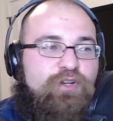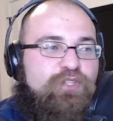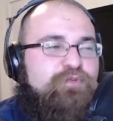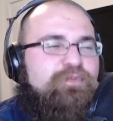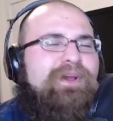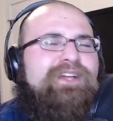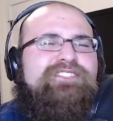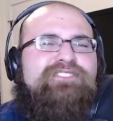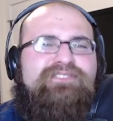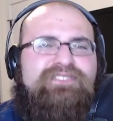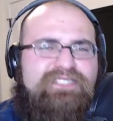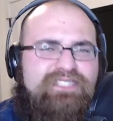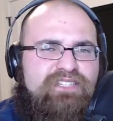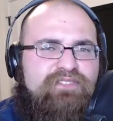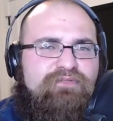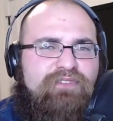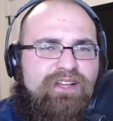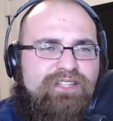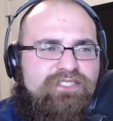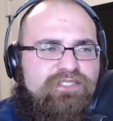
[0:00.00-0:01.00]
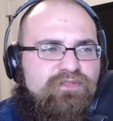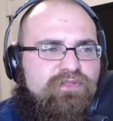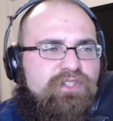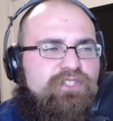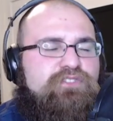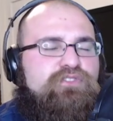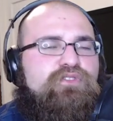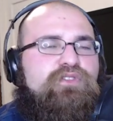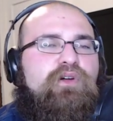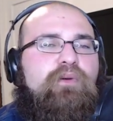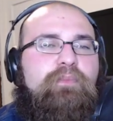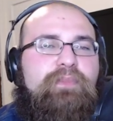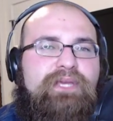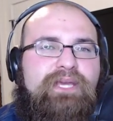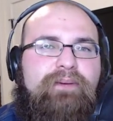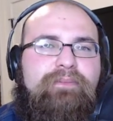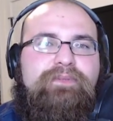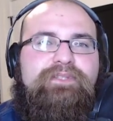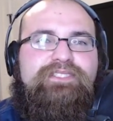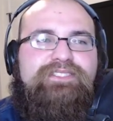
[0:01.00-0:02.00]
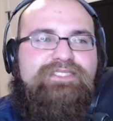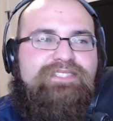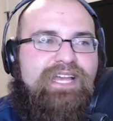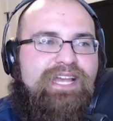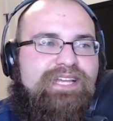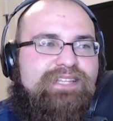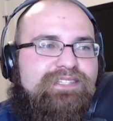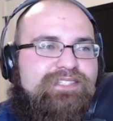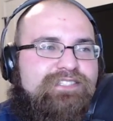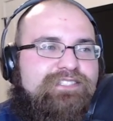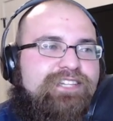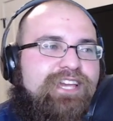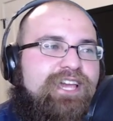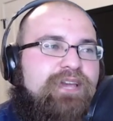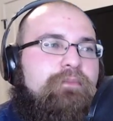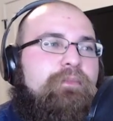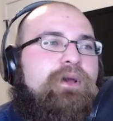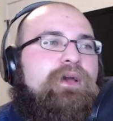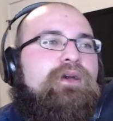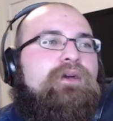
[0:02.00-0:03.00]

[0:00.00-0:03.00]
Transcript: especially defensively. So they'll be able to stay in this game.